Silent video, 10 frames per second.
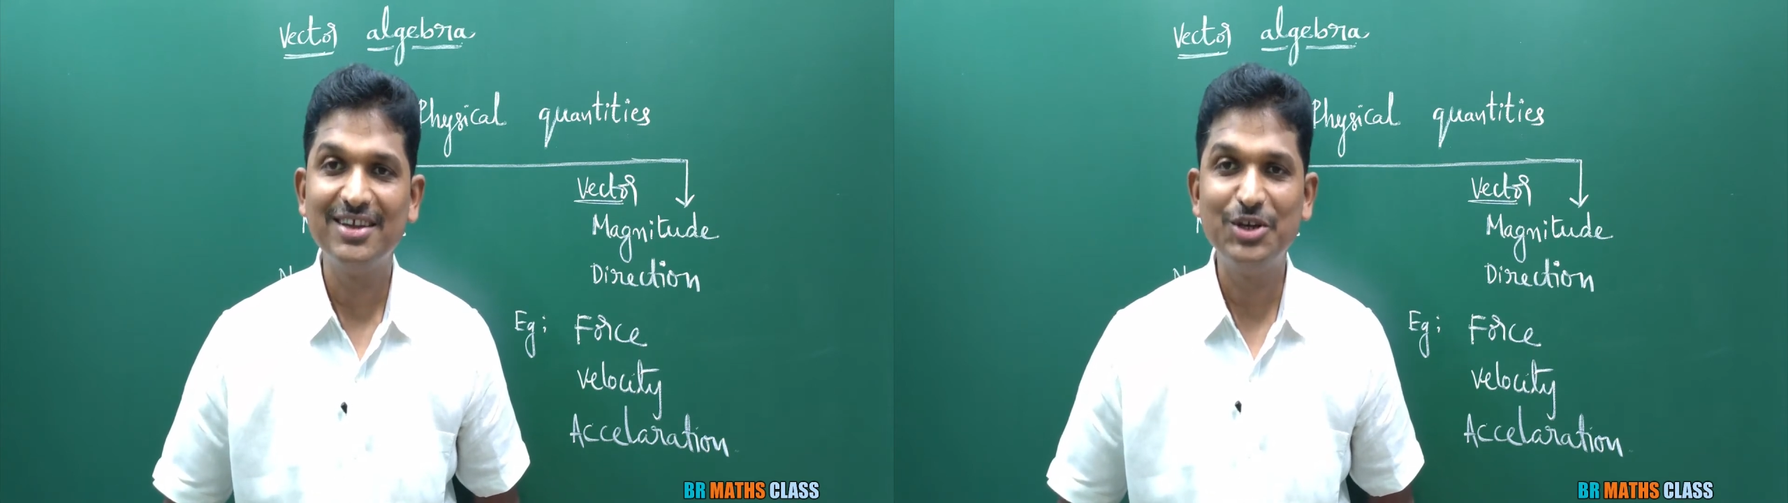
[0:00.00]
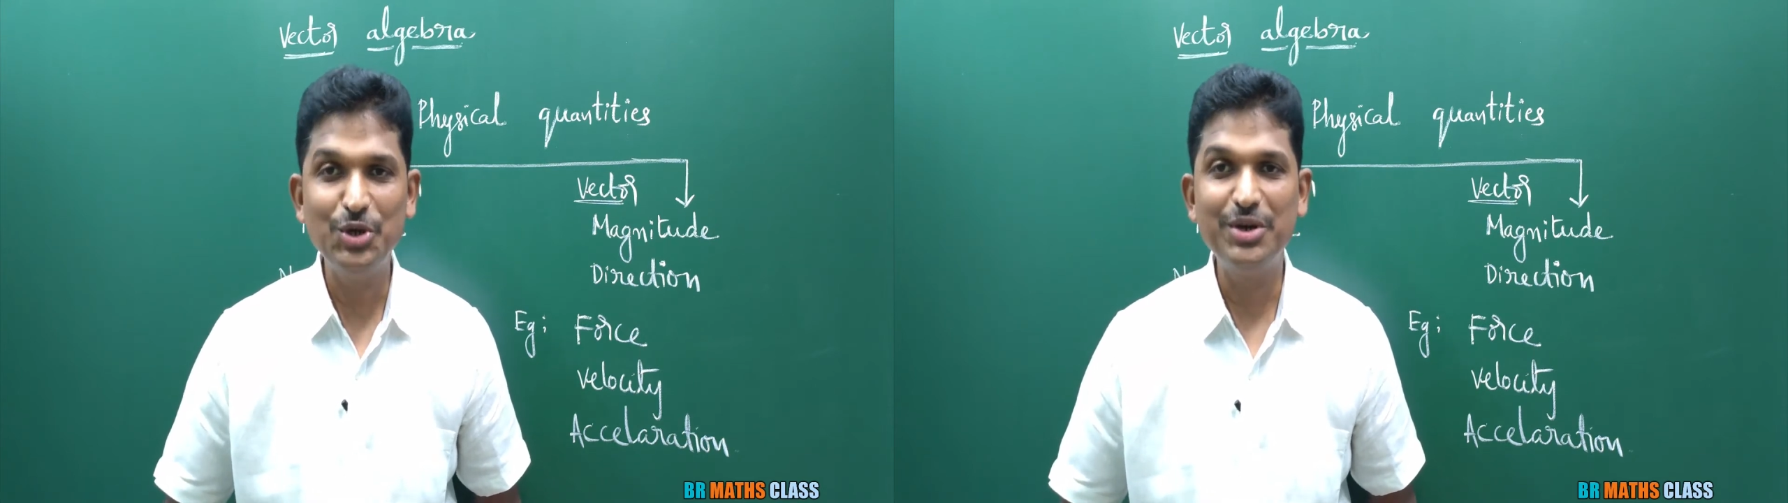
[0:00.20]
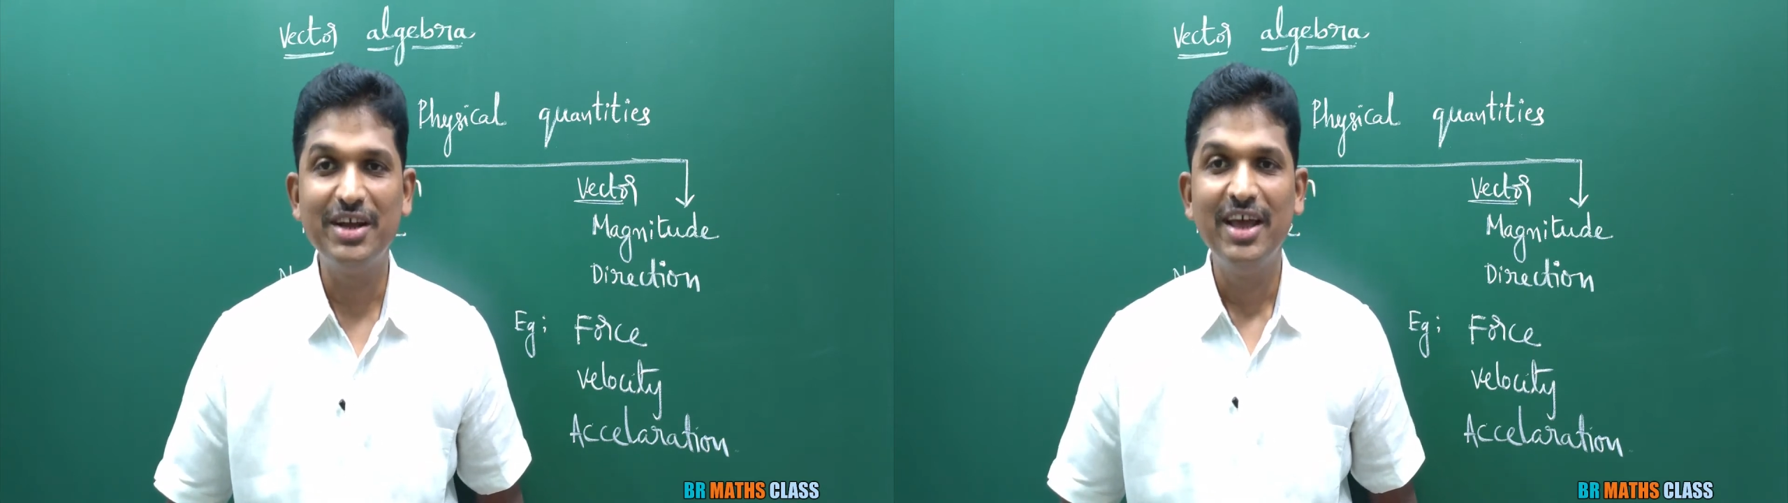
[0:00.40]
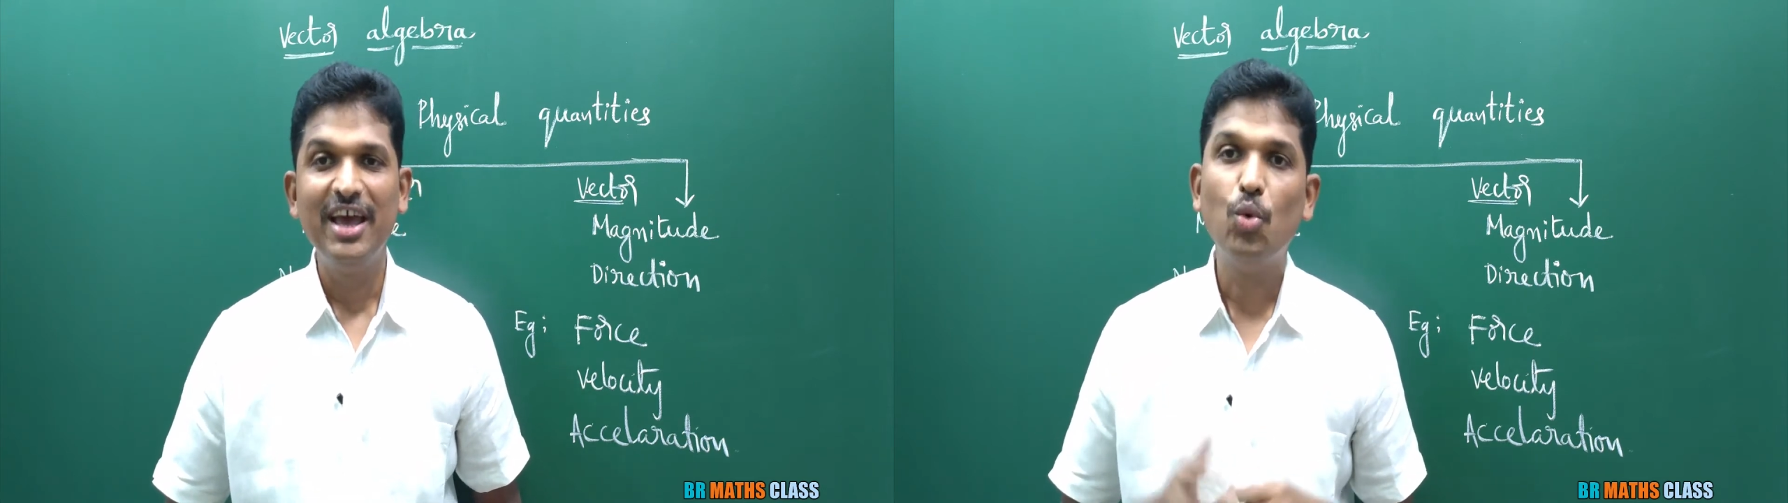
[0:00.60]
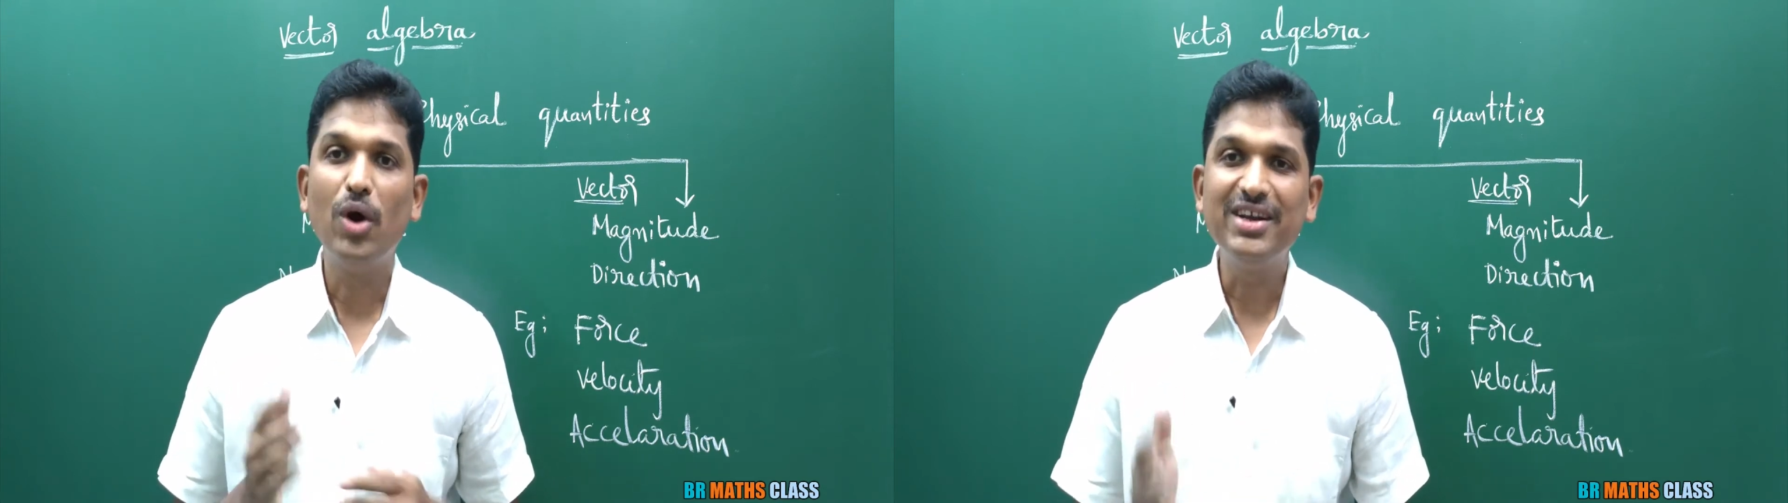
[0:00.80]
Good.
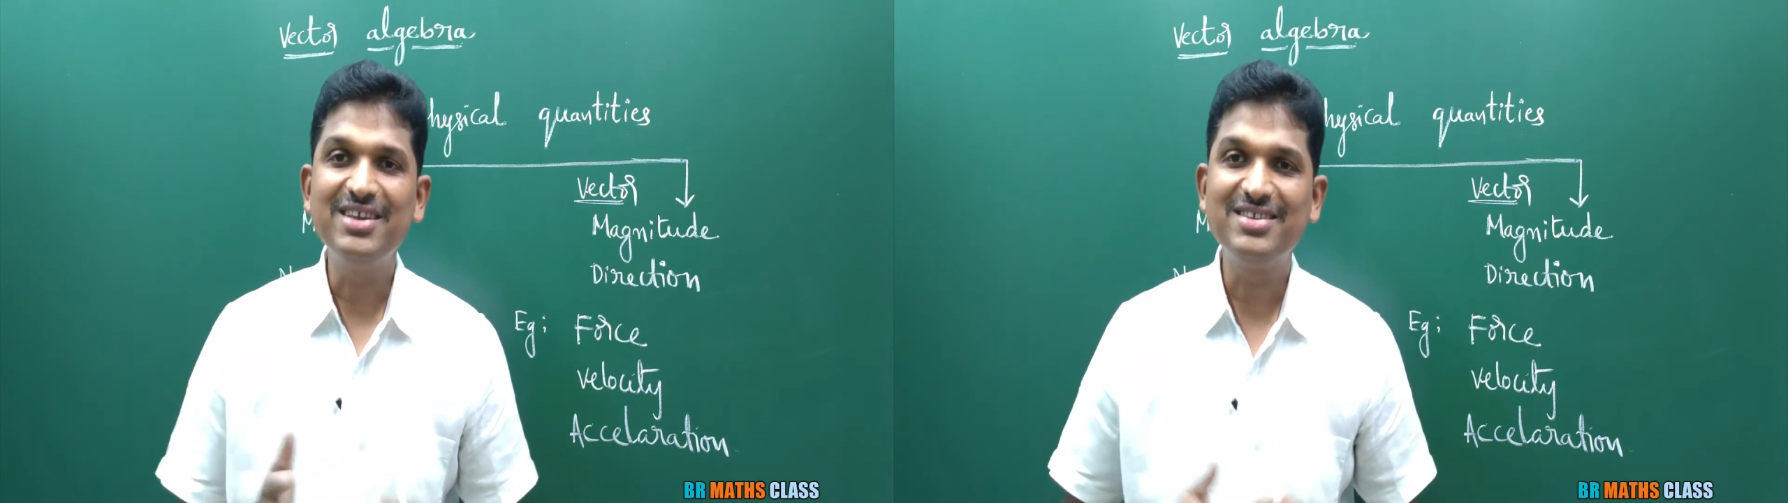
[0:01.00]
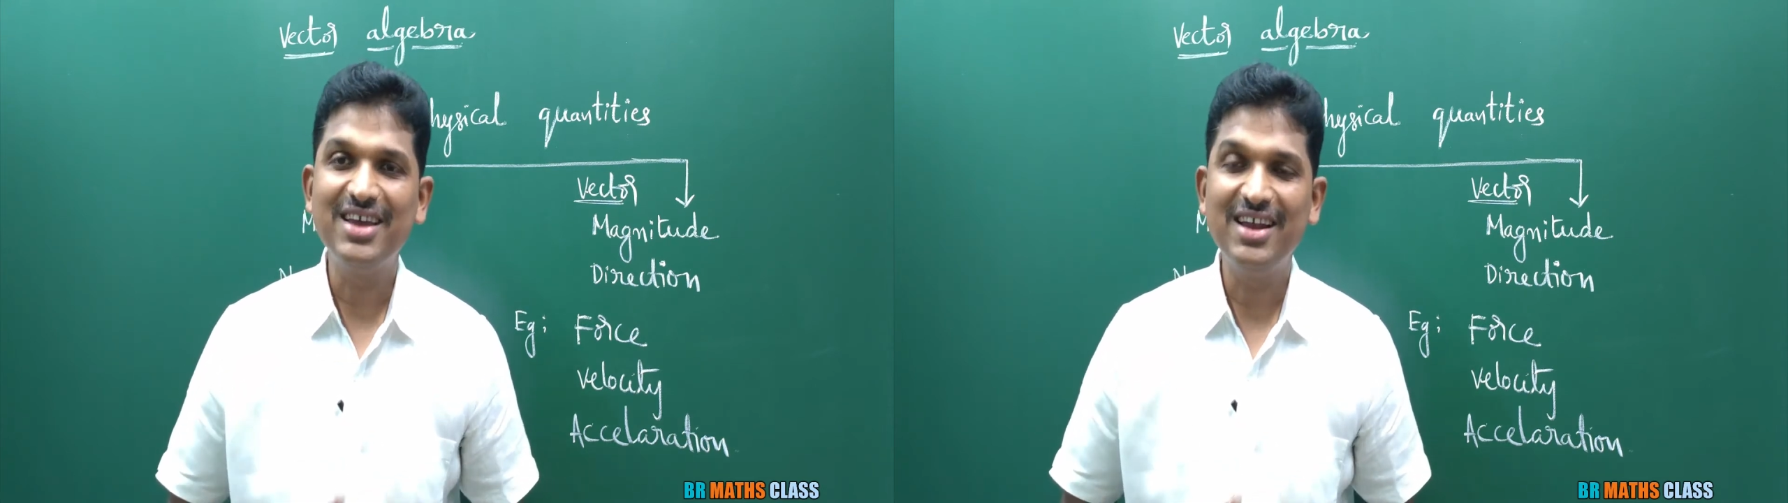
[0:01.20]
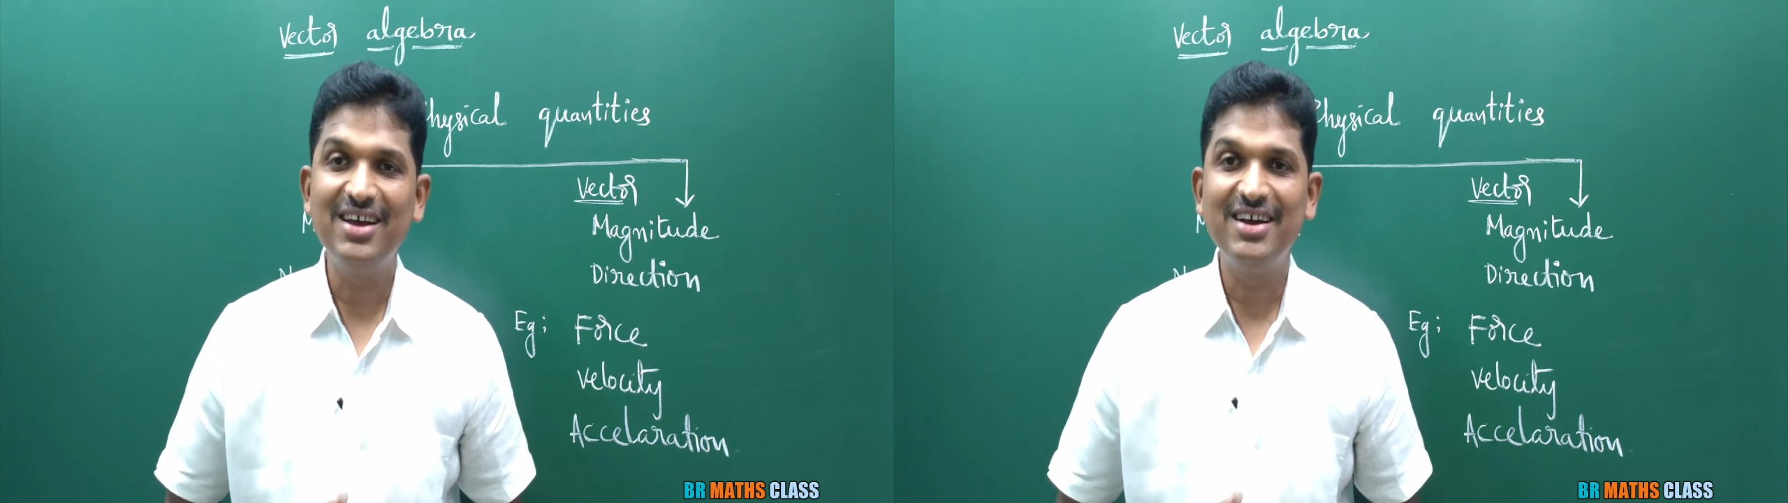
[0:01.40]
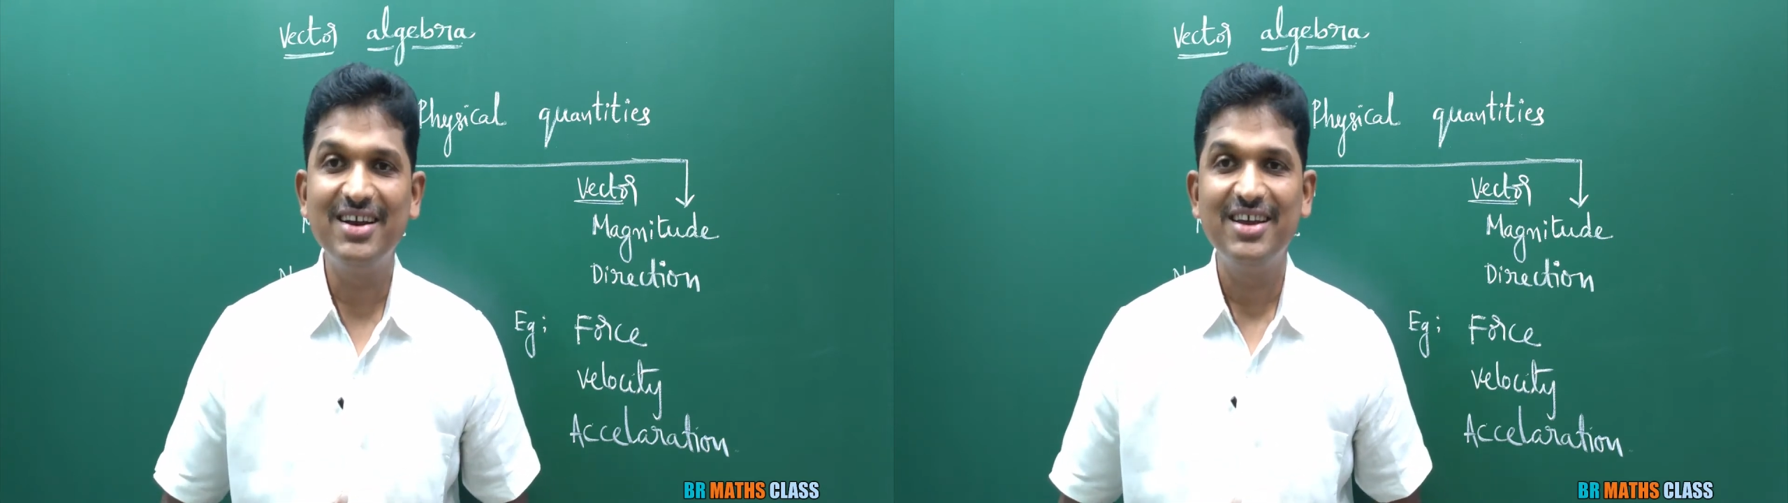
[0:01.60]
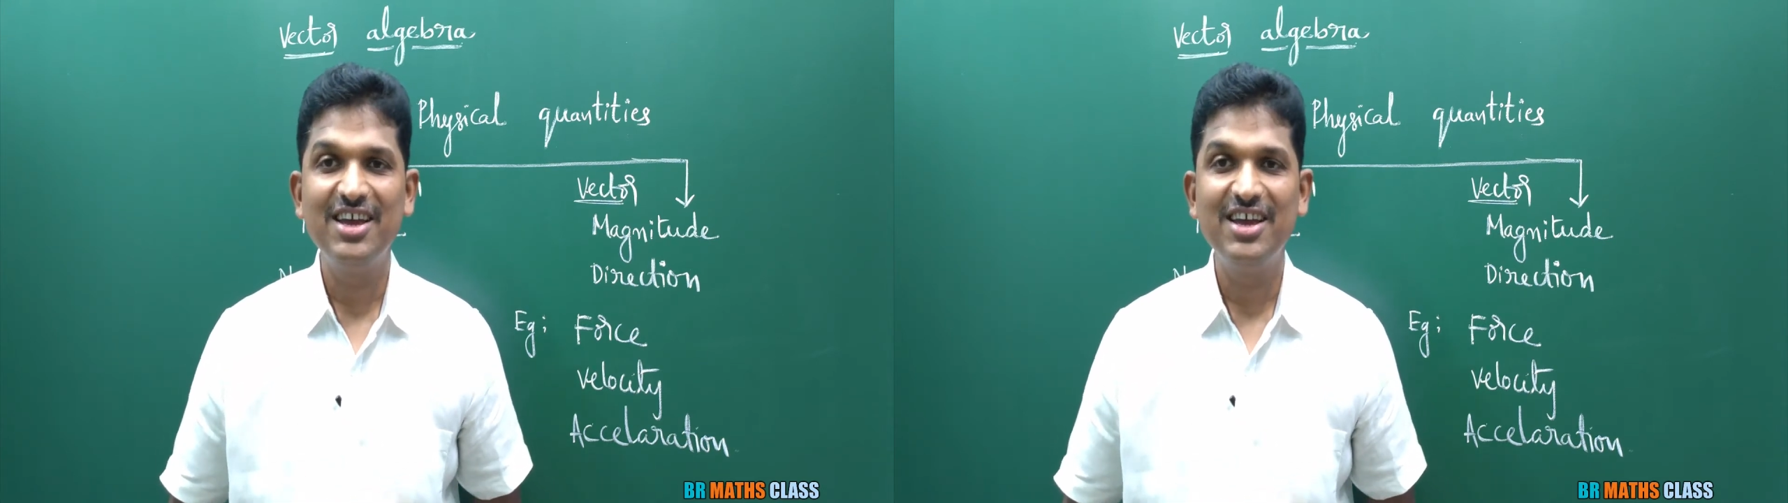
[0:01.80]
What is scalar?